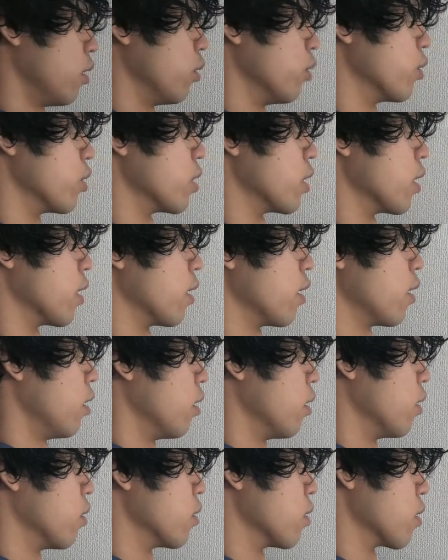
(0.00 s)
You see,
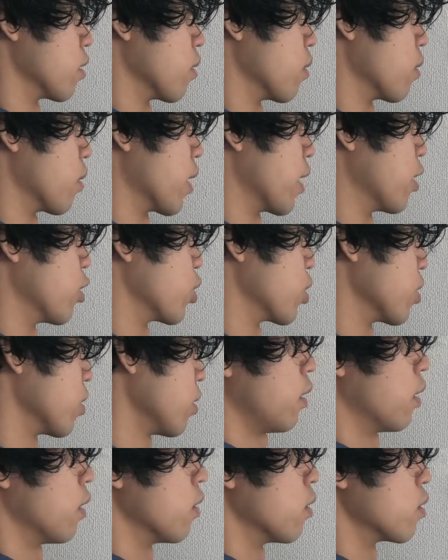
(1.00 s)
this is a location,
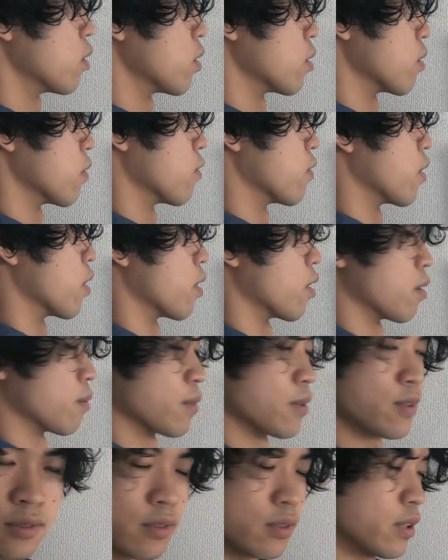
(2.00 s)
this is a verb,
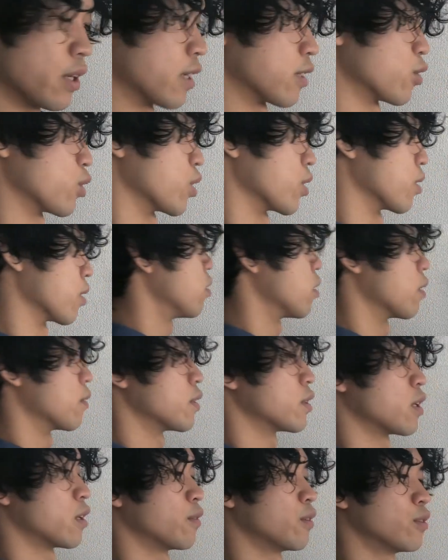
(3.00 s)
action. So every
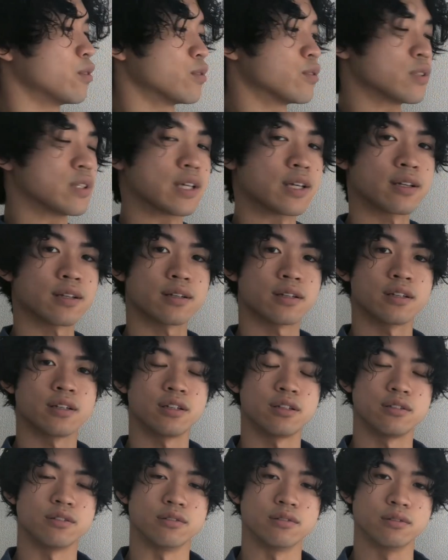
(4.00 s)
time you use de,
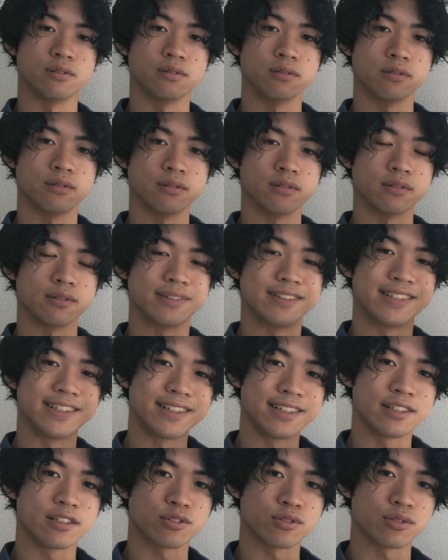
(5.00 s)
you
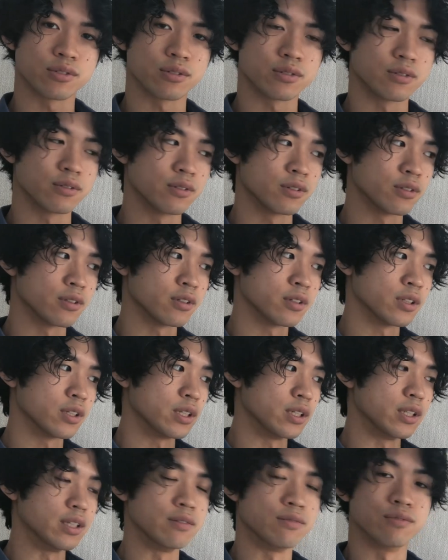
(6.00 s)
need to
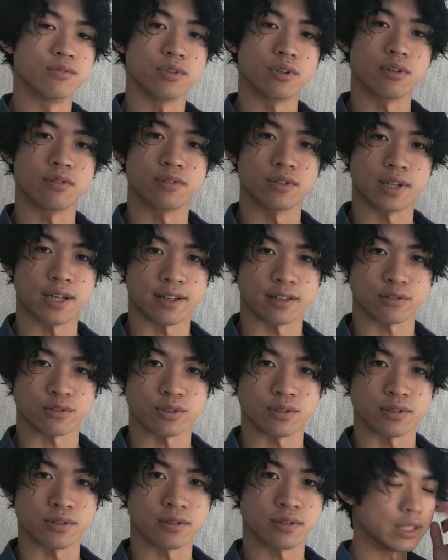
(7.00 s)
involve an
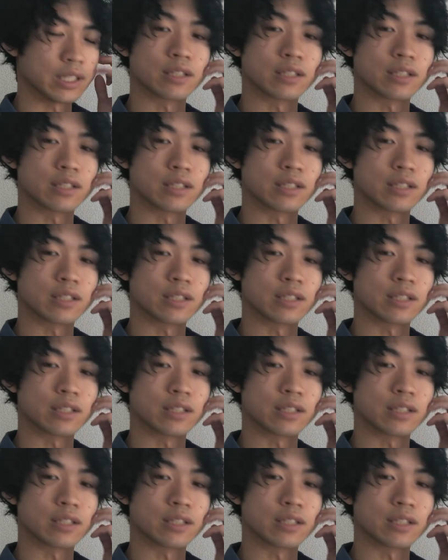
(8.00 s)
action.